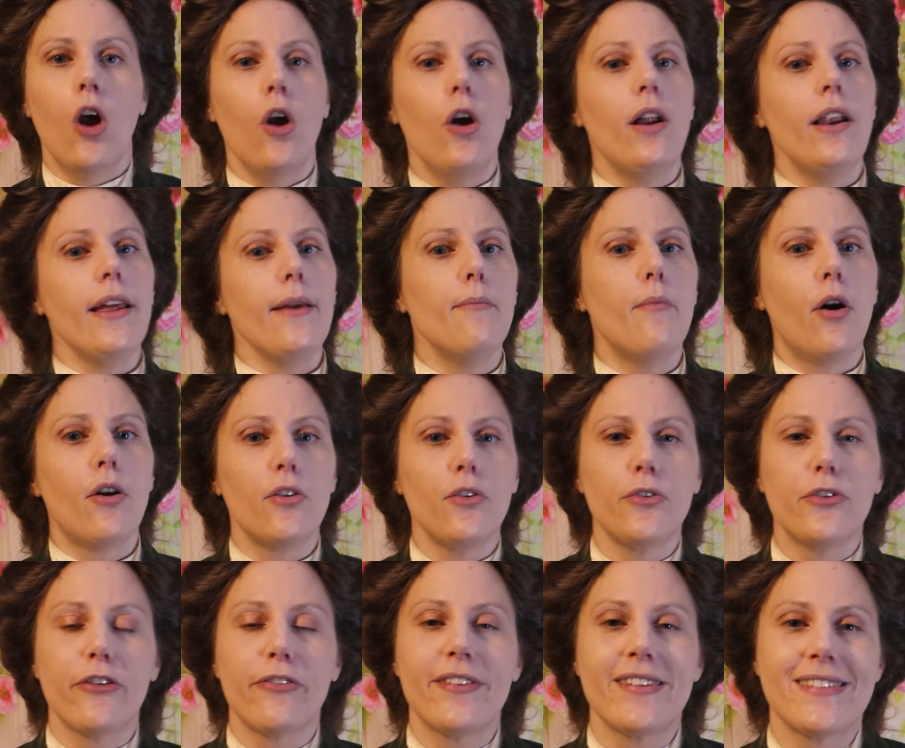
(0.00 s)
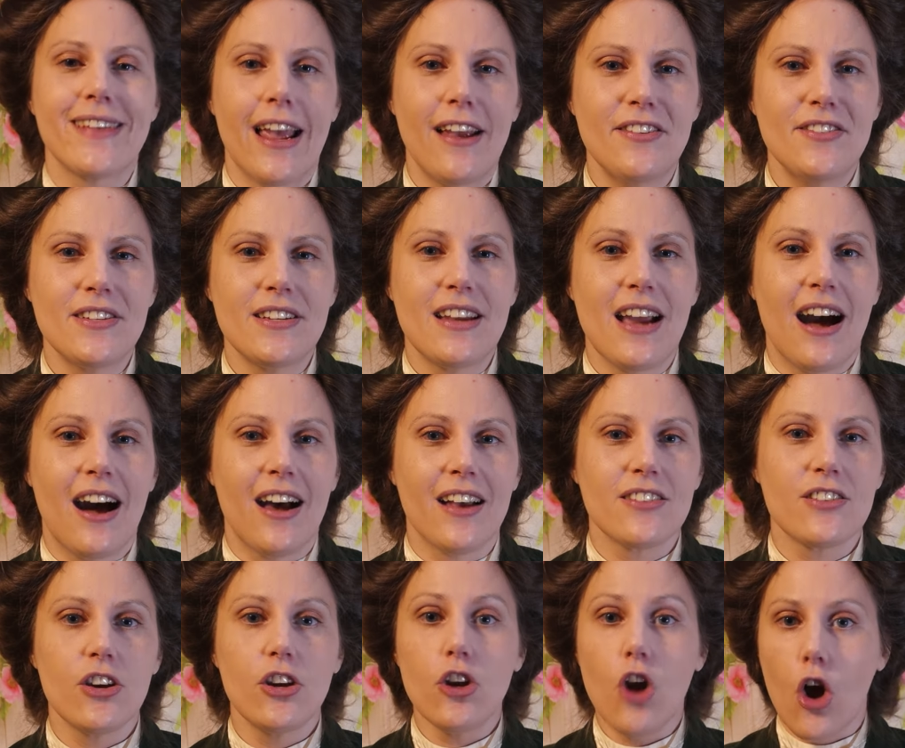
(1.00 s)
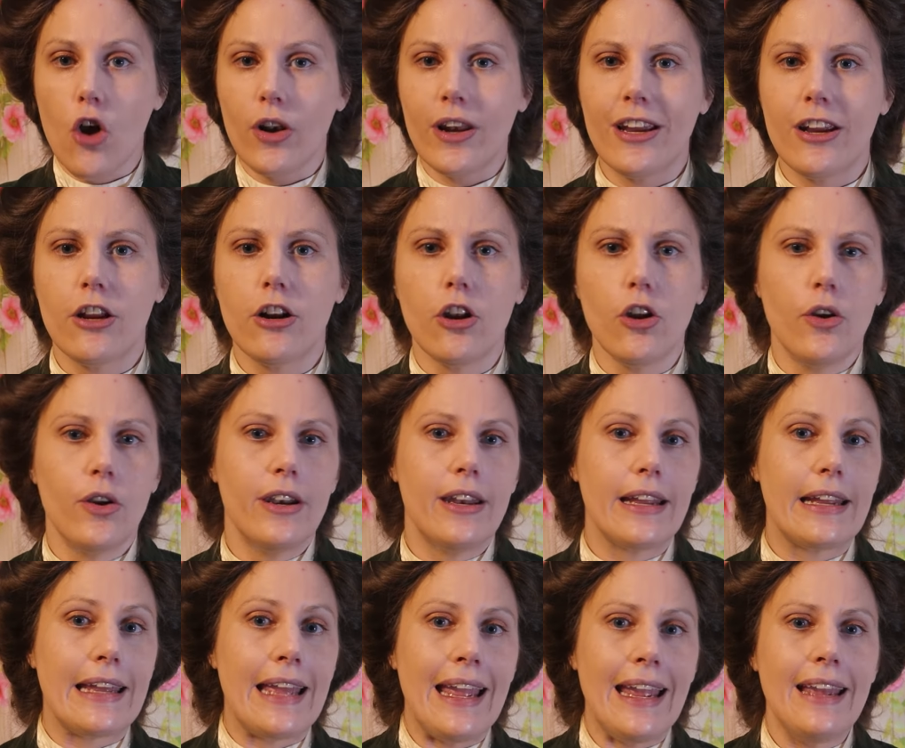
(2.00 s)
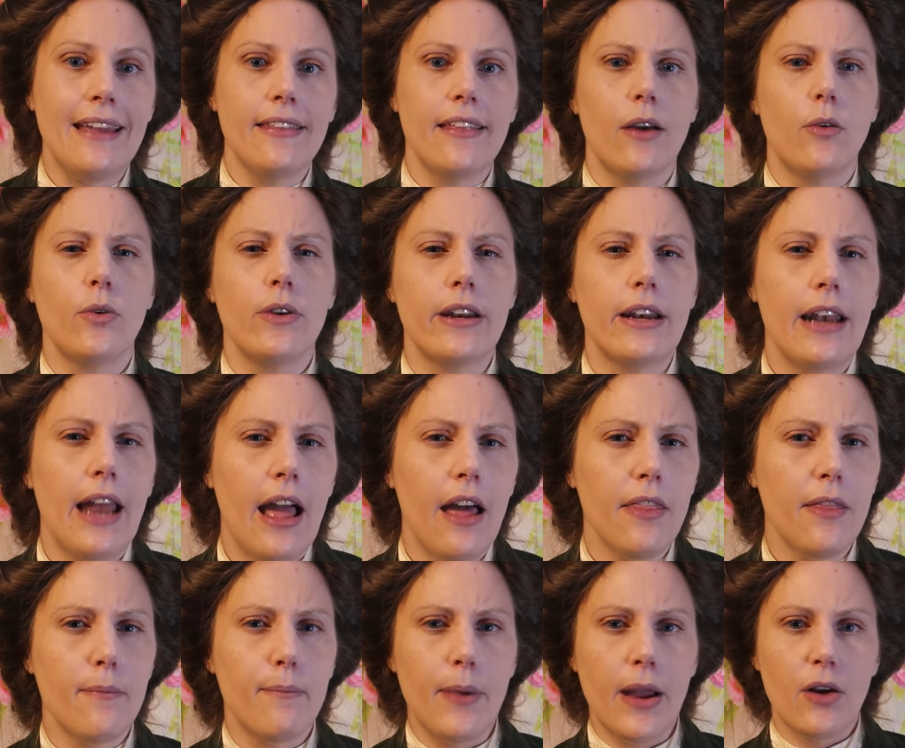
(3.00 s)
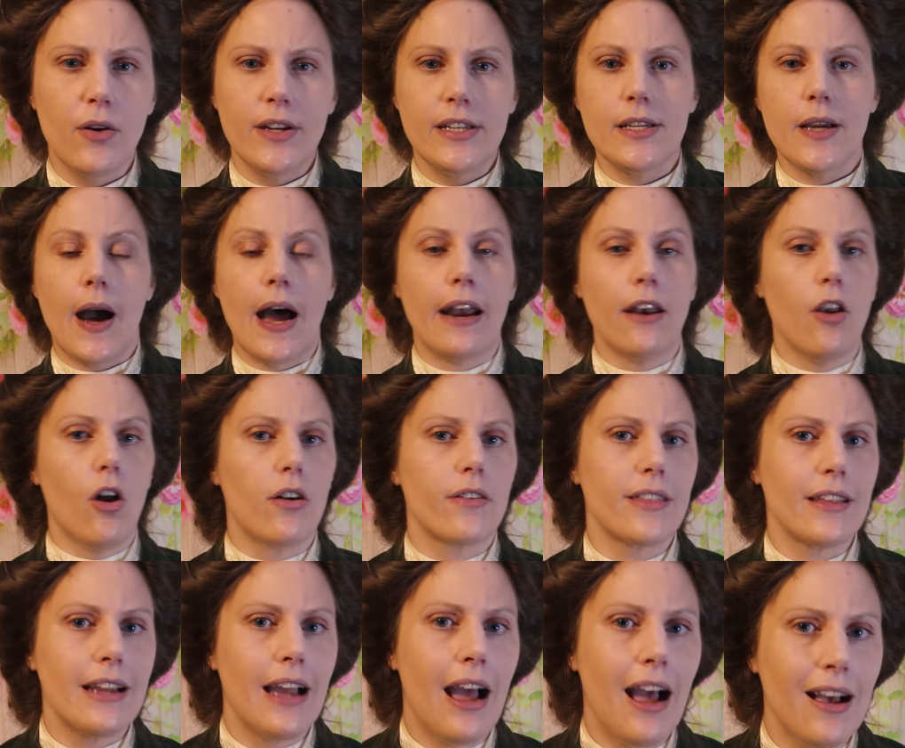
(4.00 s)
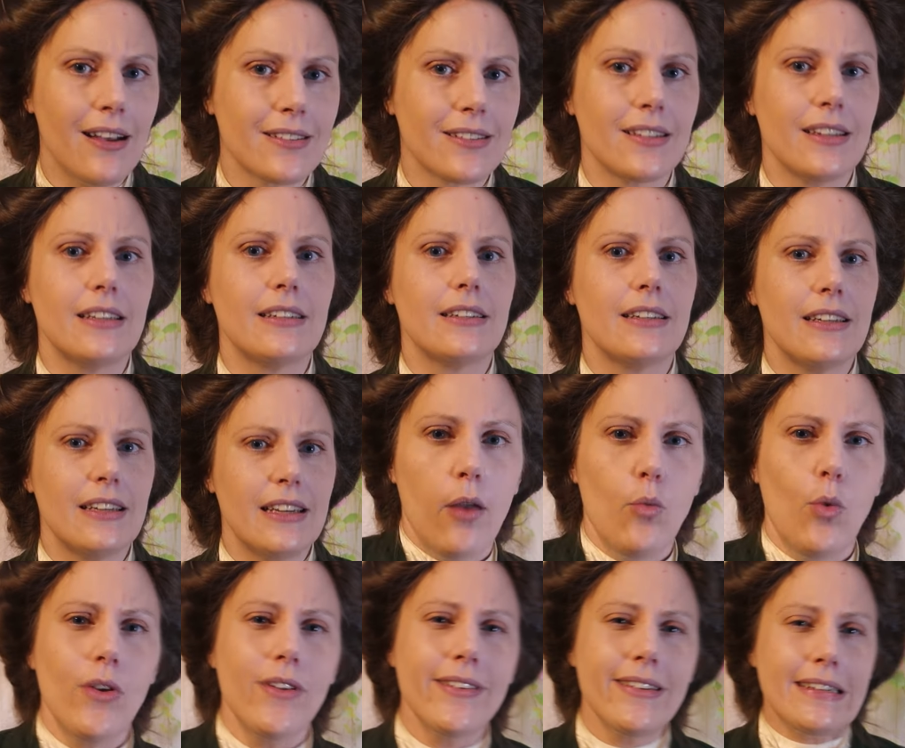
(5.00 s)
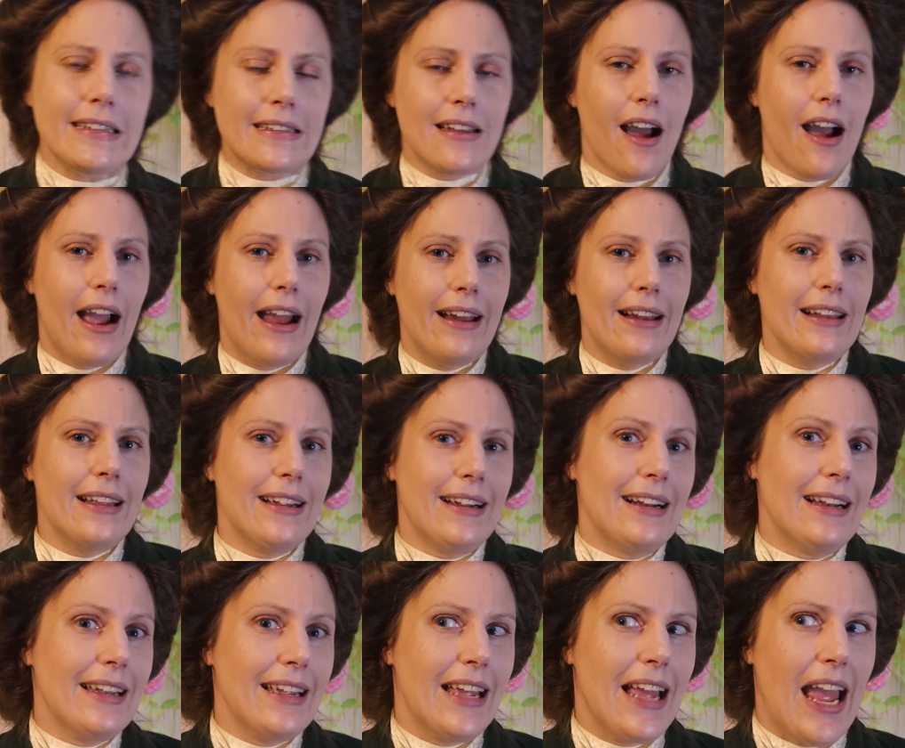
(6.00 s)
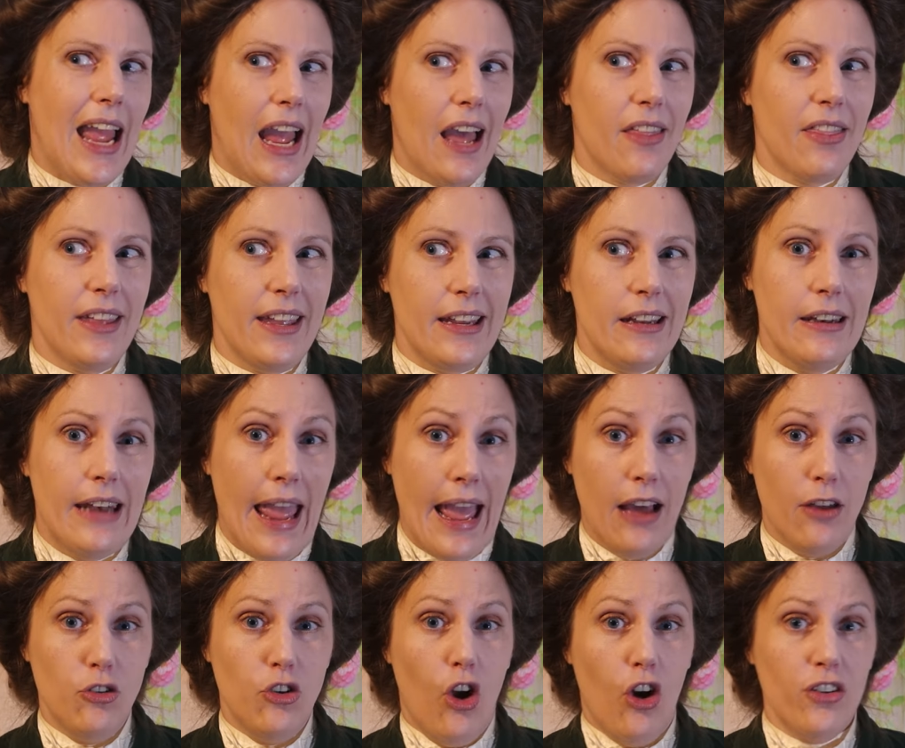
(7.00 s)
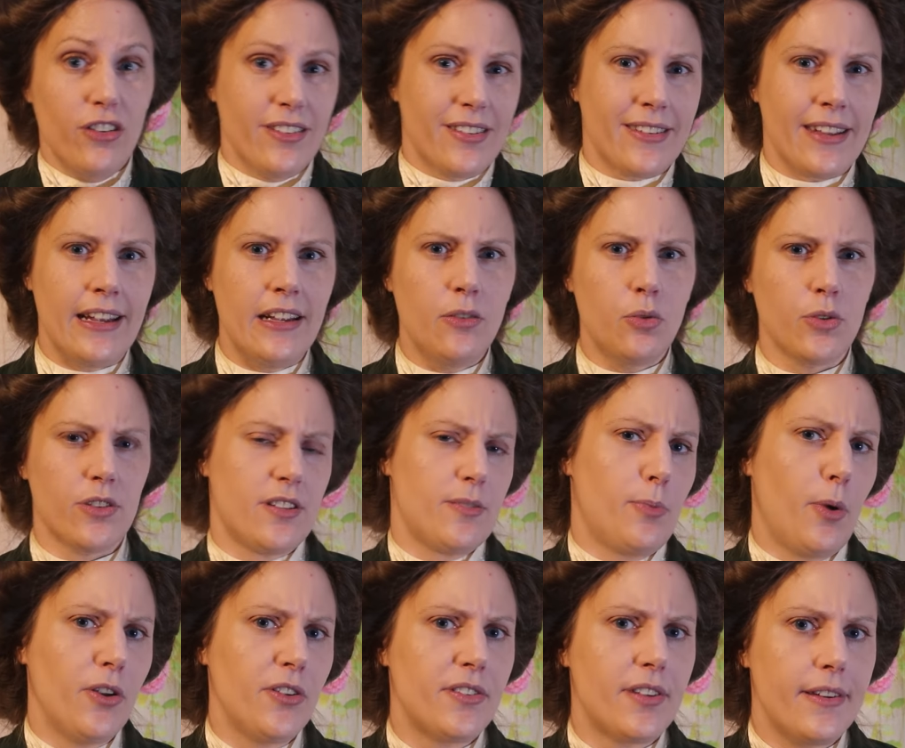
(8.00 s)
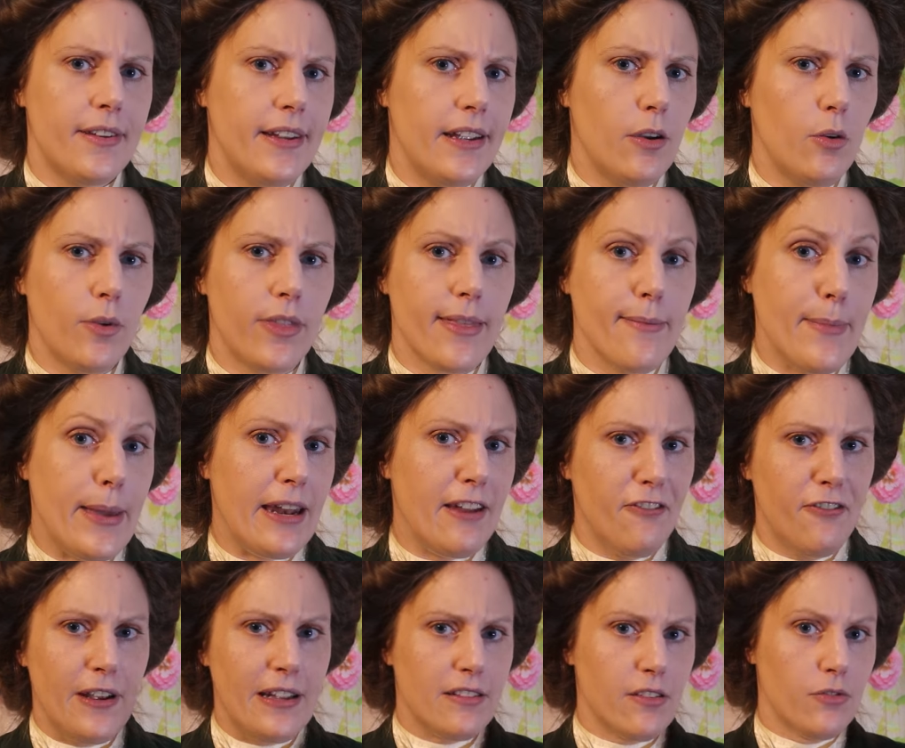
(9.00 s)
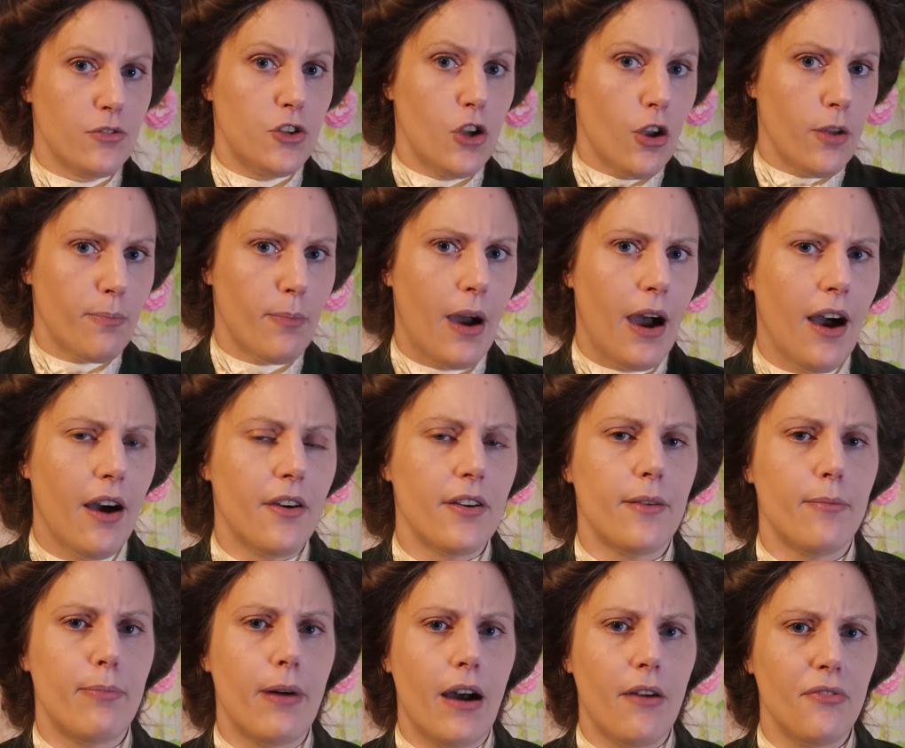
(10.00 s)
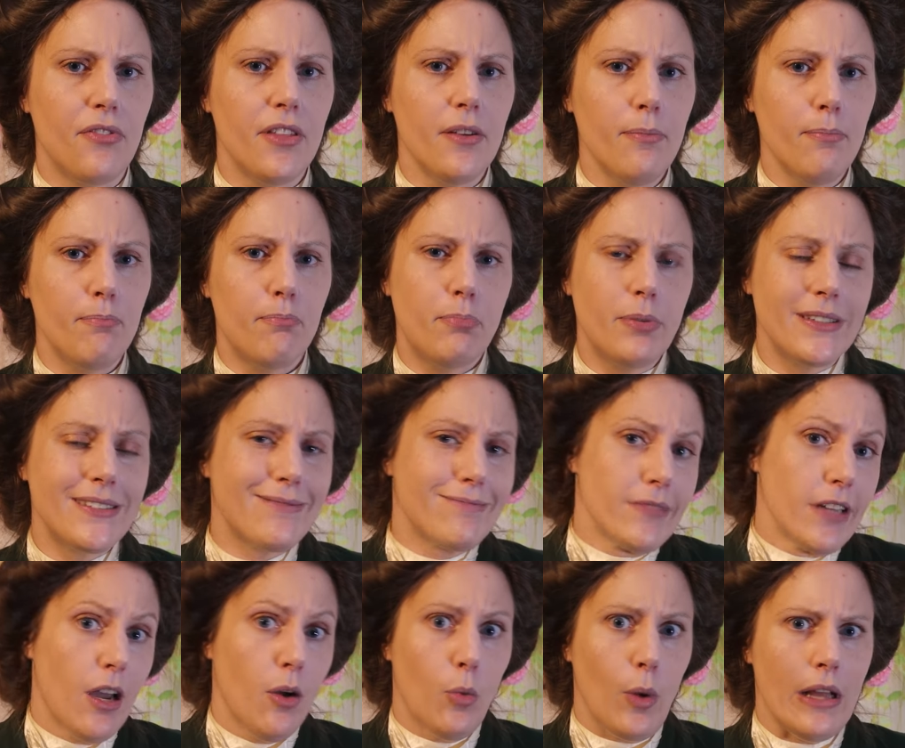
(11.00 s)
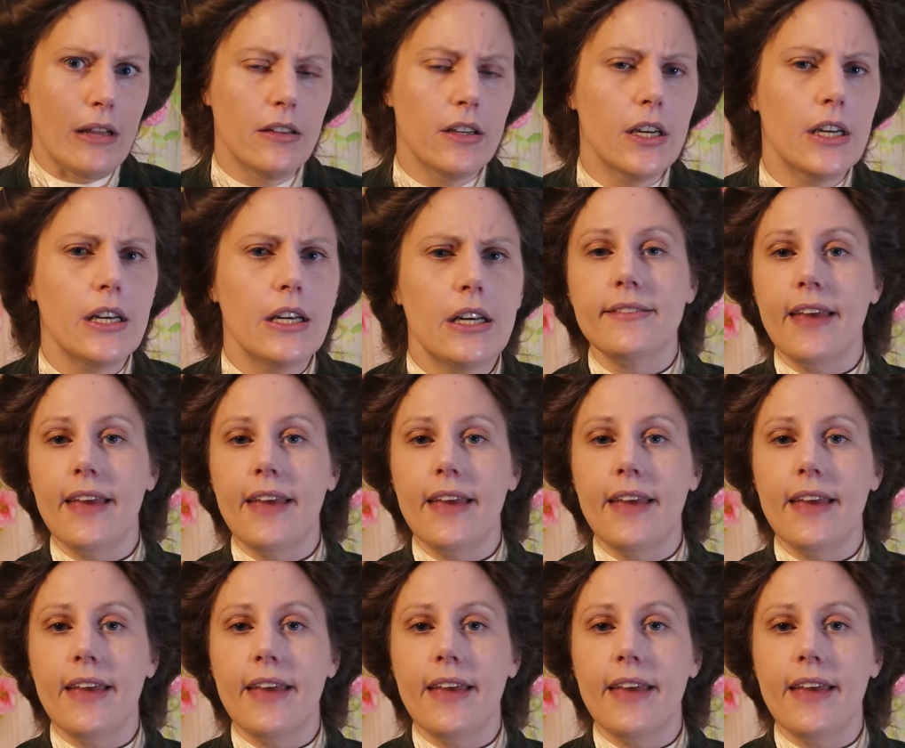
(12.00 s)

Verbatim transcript: Early models of the safety casket only included a key that would allow the buried to unlock the casket. It wasn't entirely clear how the now not deceased was supposed to deal with the many feet of dirt piled above them, but oh well.